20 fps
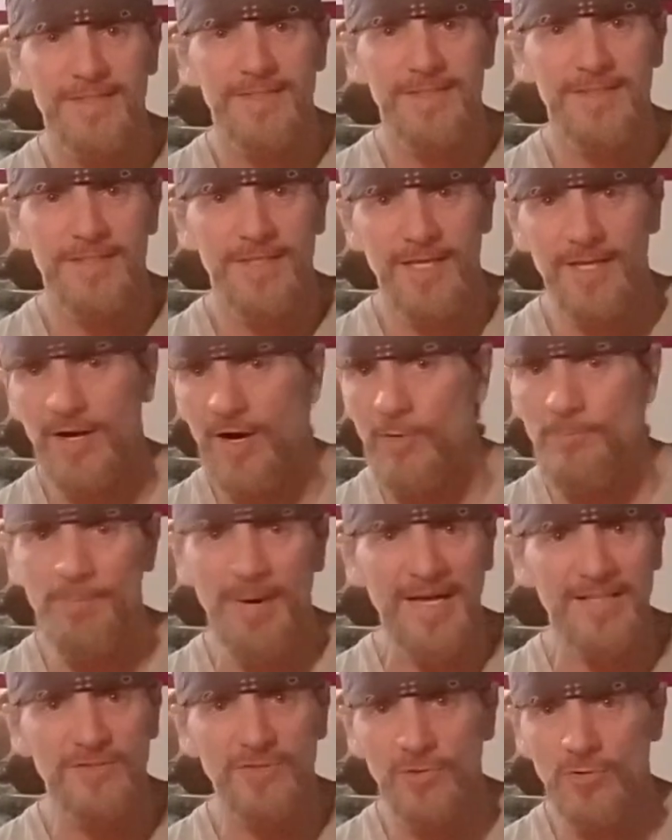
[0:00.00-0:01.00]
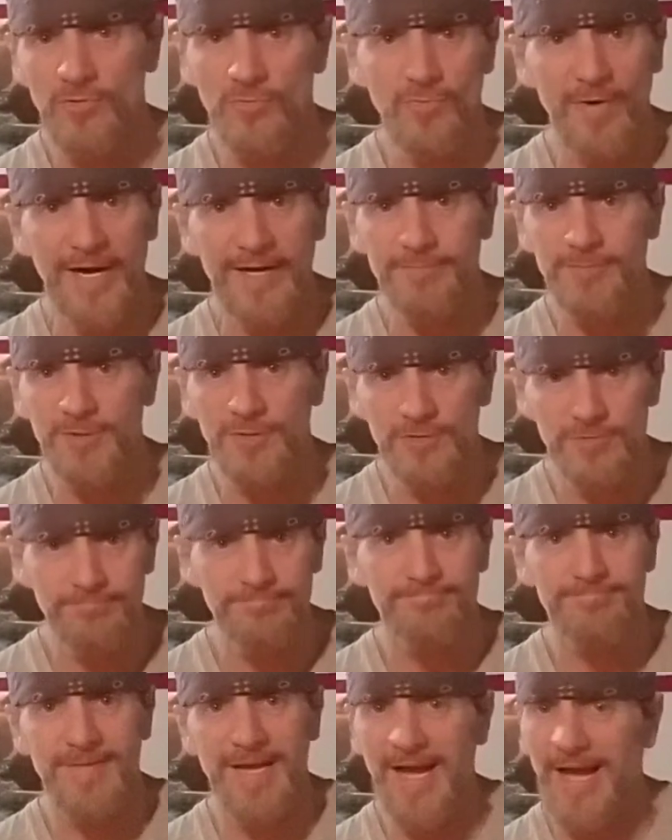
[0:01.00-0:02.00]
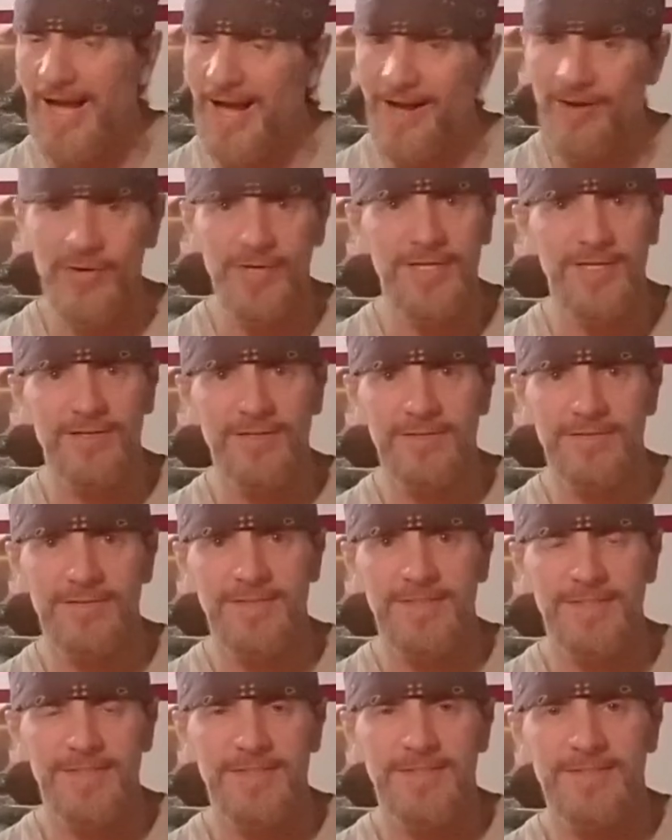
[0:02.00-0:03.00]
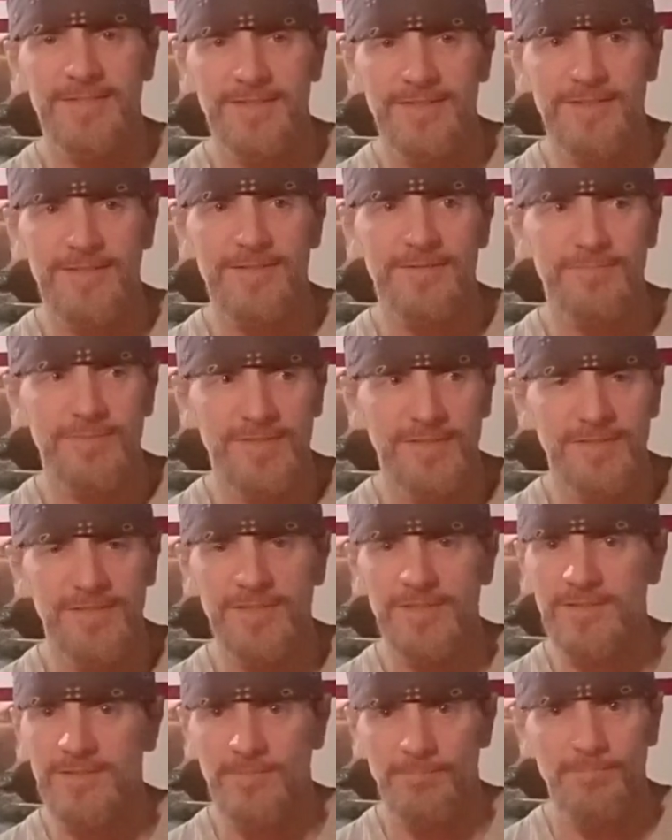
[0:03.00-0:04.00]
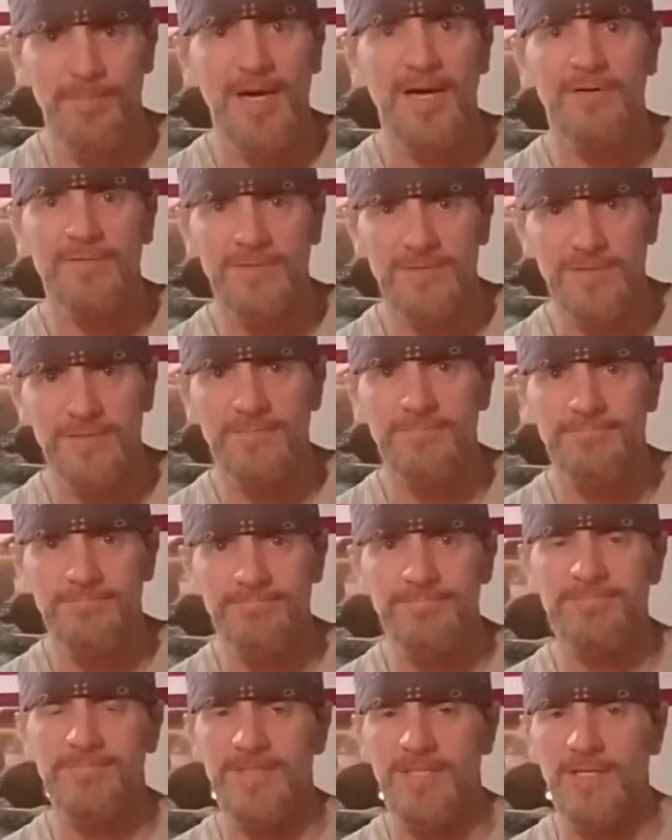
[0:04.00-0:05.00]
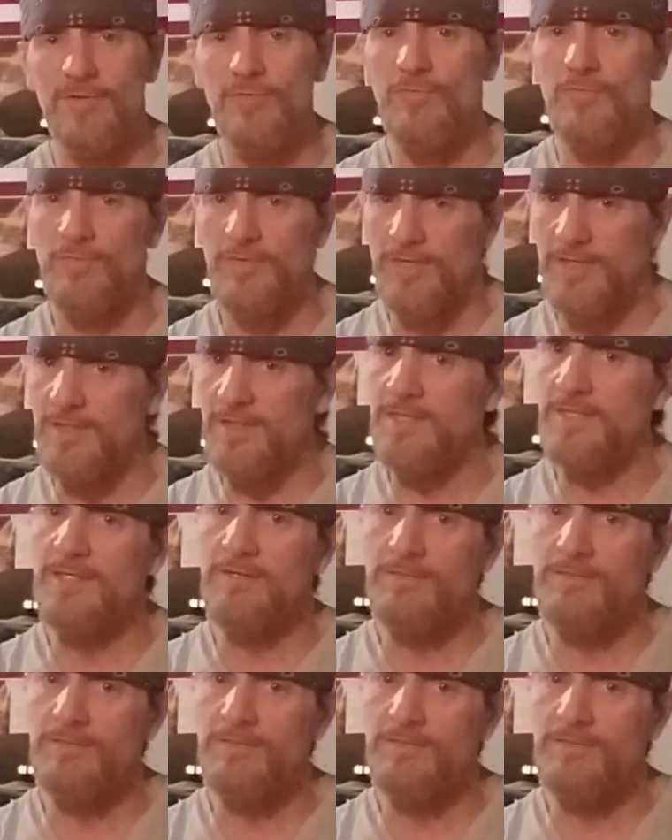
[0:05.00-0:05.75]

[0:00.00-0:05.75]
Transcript: Get harpazoed, raptured, out of here. Because it's about to get really